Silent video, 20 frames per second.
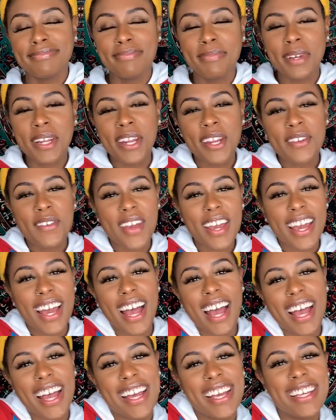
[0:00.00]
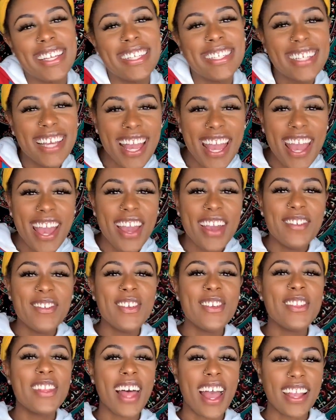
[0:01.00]
But anyway, guys, if
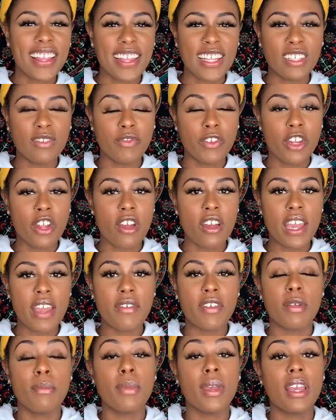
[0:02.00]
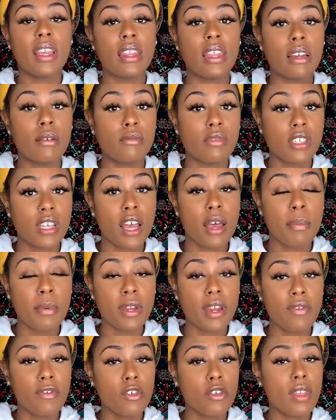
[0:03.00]
you like this video, give it a big thumbs up.
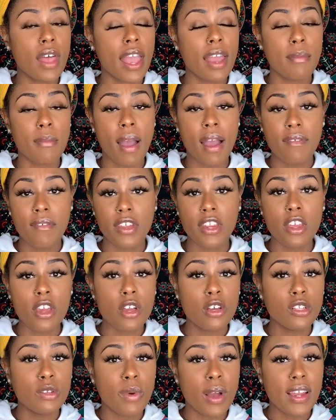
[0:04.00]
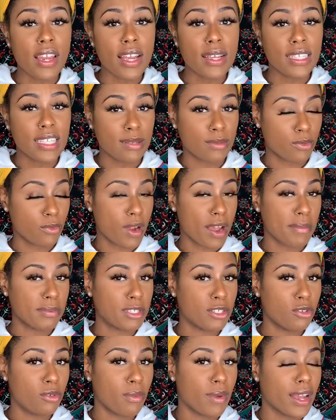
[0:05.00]
And if you like my videos, why not subscribe
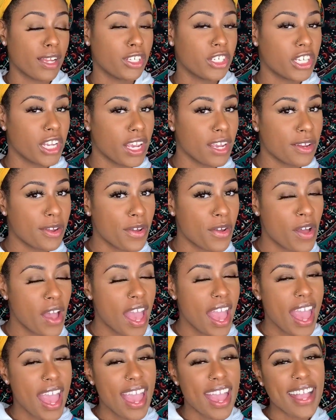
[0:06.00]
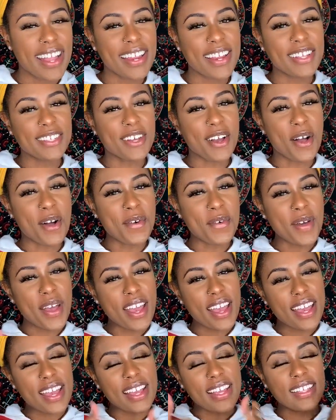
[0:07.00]
to my channel? And as
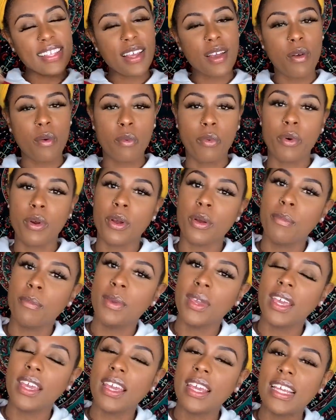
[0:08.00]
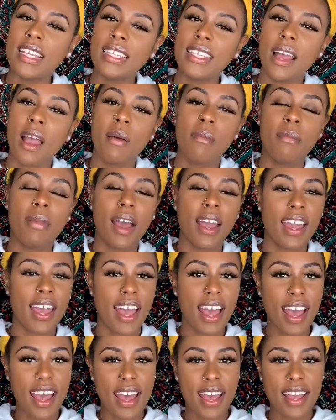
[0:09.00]
always, world peace. Bye,
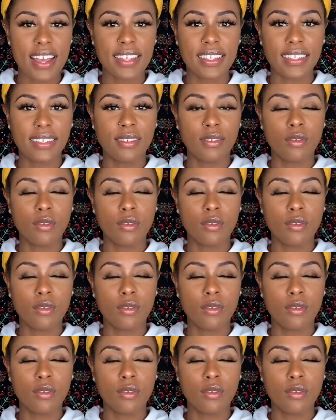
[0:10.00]
guys.